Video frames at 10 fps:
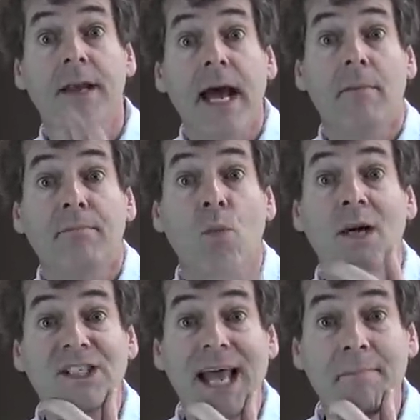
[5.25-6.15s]
Now, but what
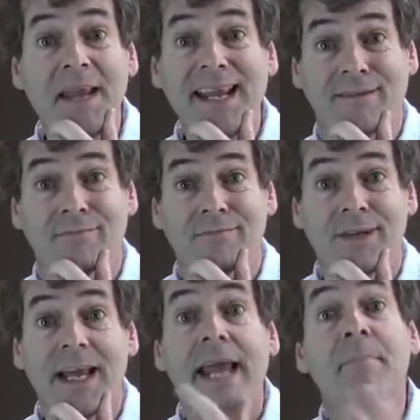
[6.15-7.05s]
does that mean?
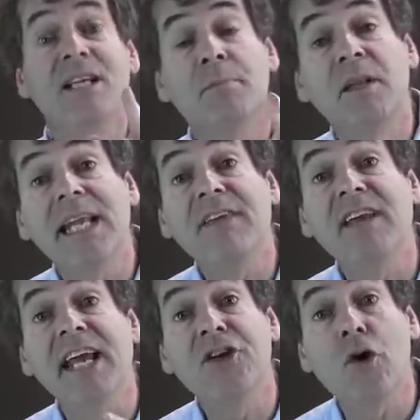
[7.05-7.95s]
It means
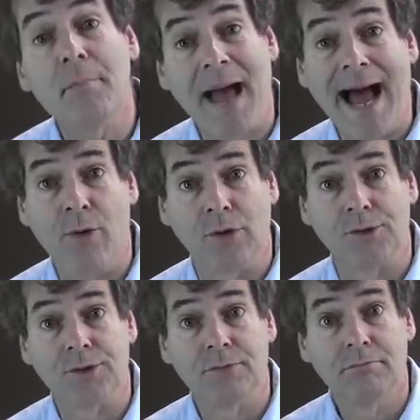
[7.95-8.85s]
believing in your
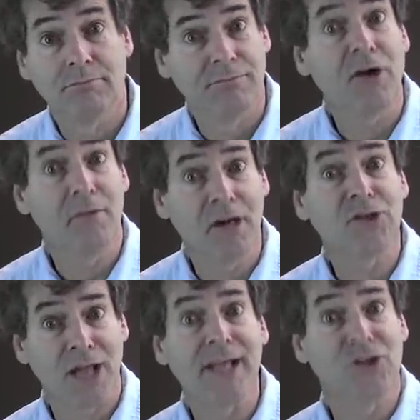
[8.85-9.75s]
powers, very
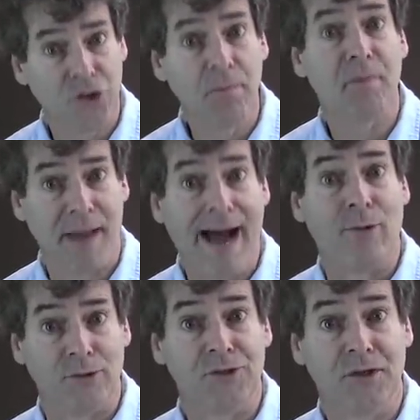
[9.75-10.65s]
much like
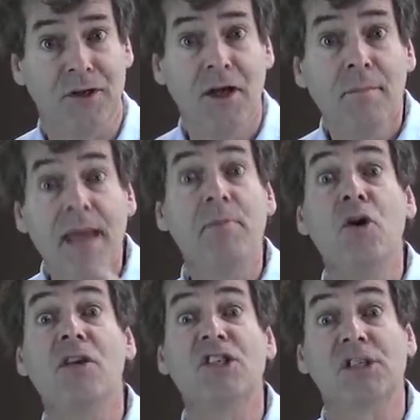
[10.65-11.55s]
superpowers. Maybe
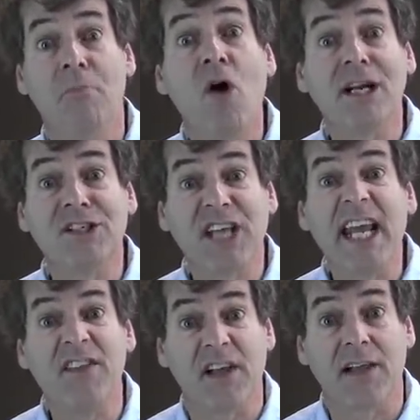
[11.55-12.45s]
you're the smartest
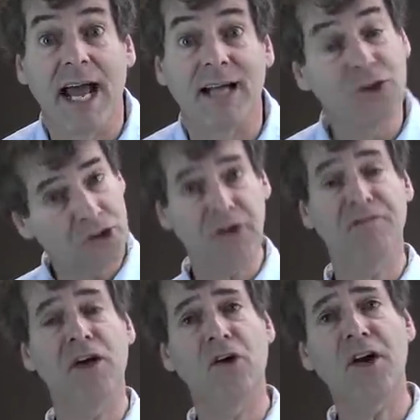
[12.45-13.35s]
kid in the class. You should
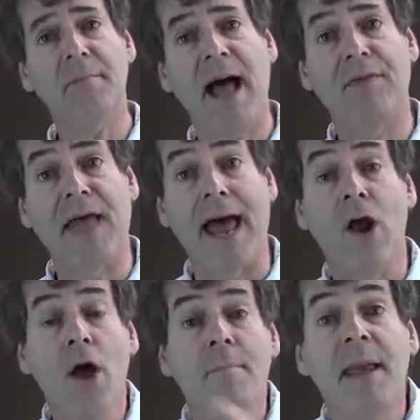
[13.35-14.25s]
feel good about that.
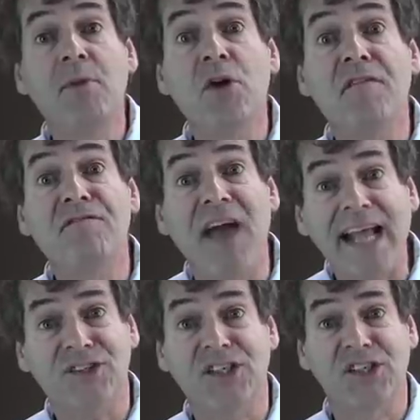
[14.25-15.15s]
Maybe you're the
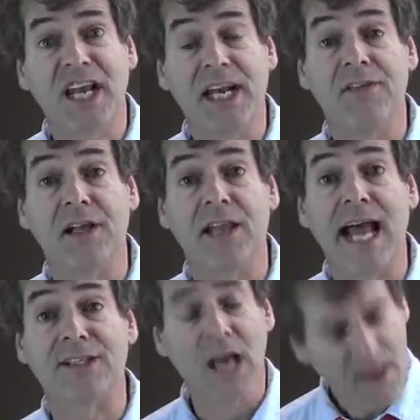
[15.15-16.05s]
fastest kid in the
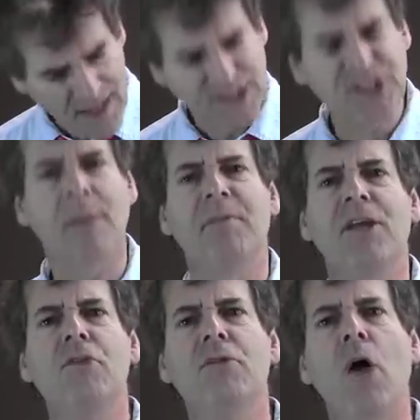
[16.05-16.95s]
class. That's something
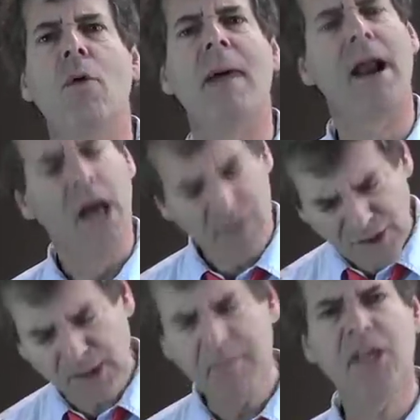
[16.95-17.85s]
you know about.
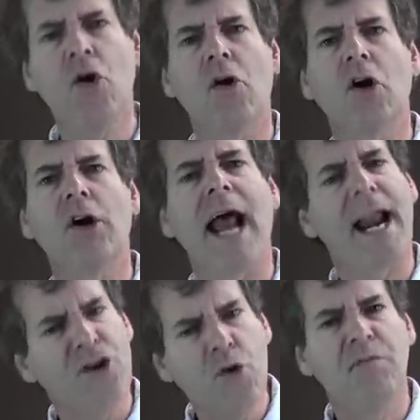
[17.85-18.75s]
That's something you're good at
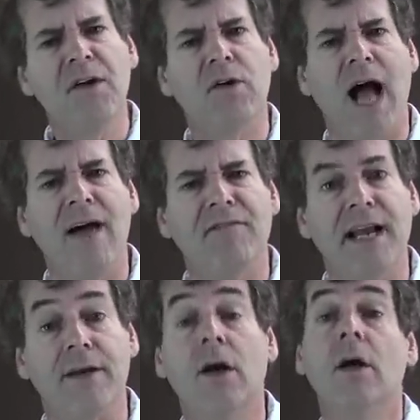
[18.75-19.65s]
and you feel
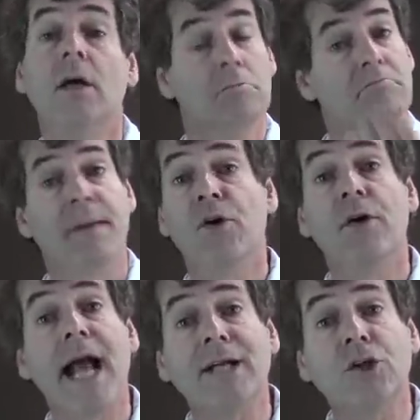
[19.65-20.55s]
confident. Maybe you're a
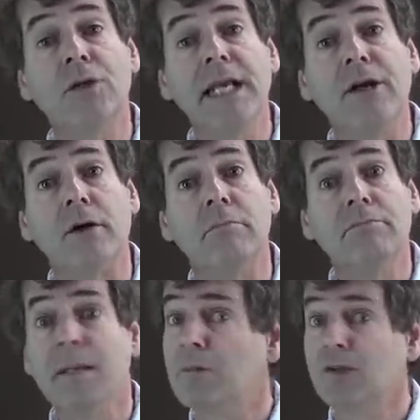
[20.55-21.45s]
natural leader.
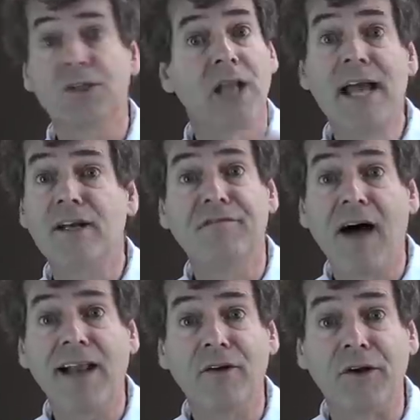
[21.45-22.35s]
People just like to
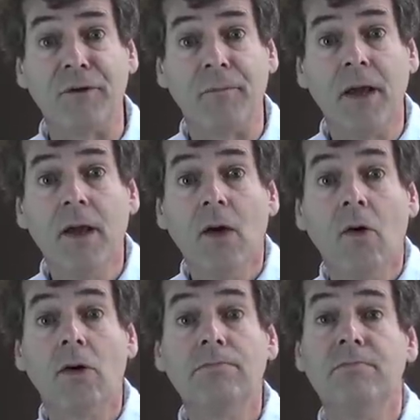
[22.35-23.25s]
follow you.
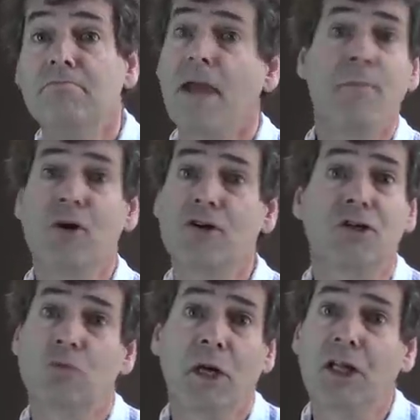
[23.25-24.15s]
Or maybe you're
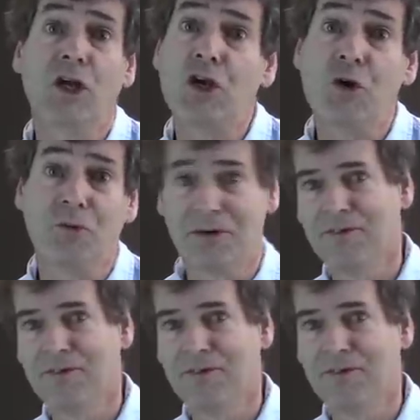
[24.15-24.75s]
just really cute.